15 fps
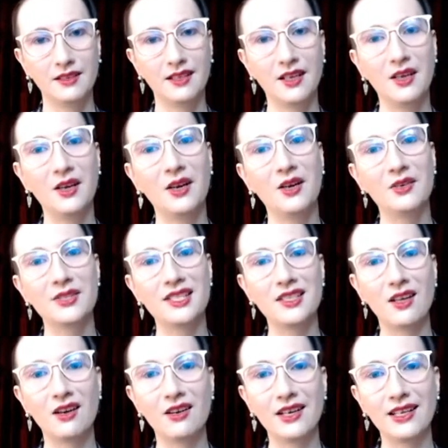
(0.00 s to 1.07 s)
Oh,
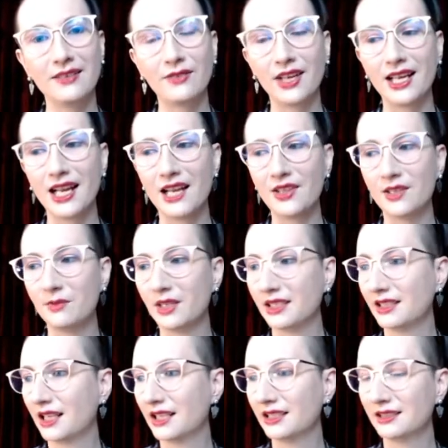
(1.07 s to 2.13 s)
sorry. If I had them, I'd,
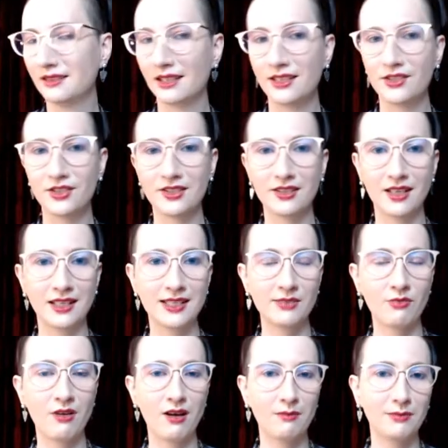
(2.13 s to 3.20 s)
I'd, I'd, just, I'd
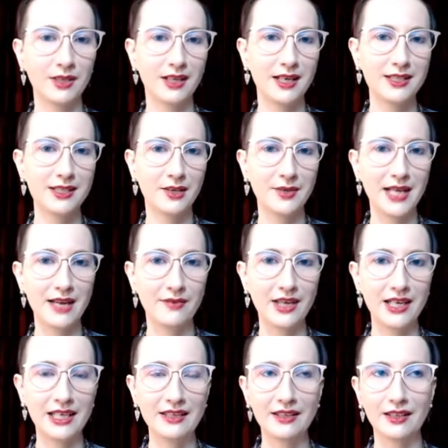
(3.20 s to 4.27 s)
swap, but I don't have
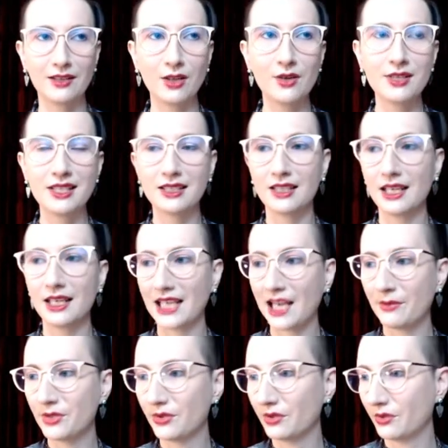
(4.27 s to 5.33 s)
any. The closest I came
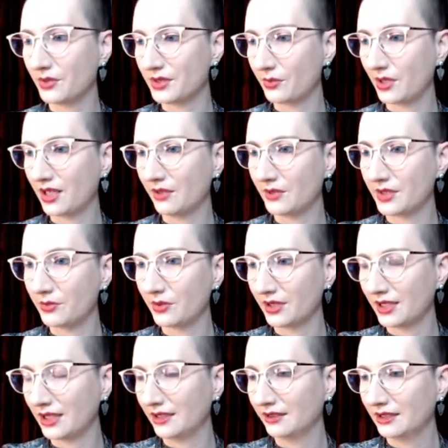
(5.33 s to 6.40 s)
to it was when I was
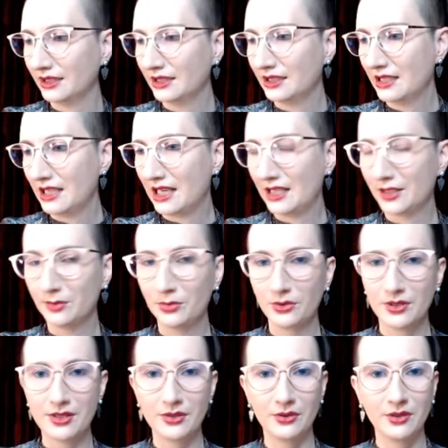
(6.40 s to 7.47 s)
working at the
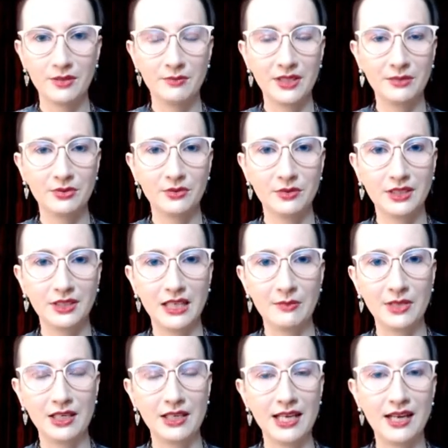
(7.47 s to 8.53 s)
bookstore and people would come in
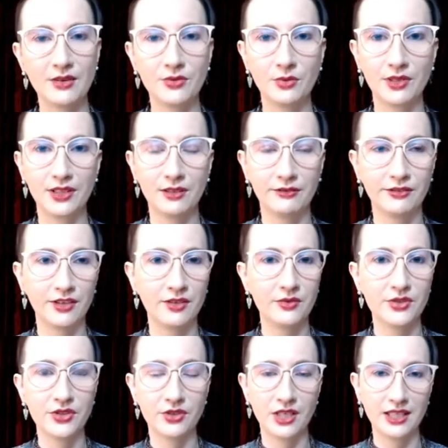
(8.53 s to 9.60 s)
and out with their
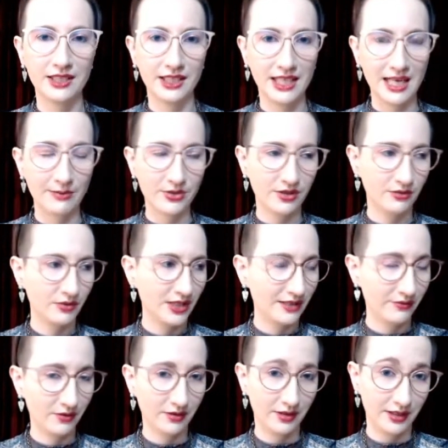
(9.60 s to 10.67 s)
phones trying to capture
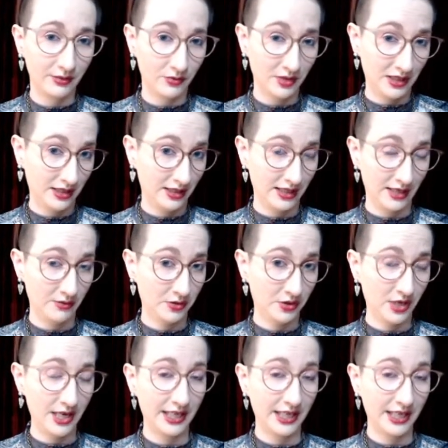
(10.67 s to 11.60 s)
whatever it is they were trying to